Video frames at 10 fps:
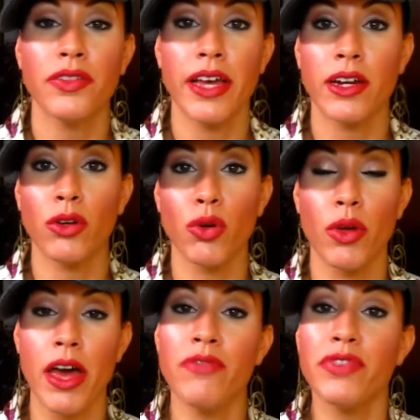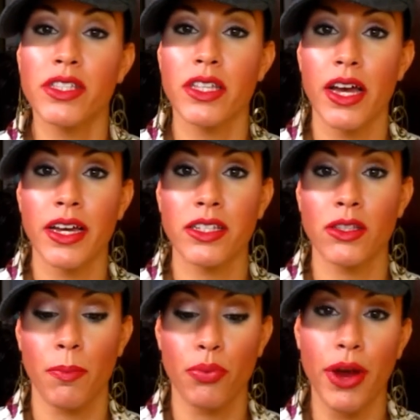that it'll emphasize
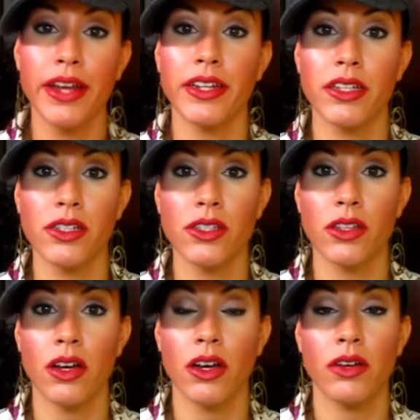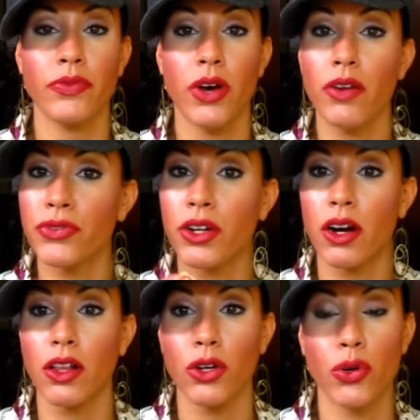the brightness of the color,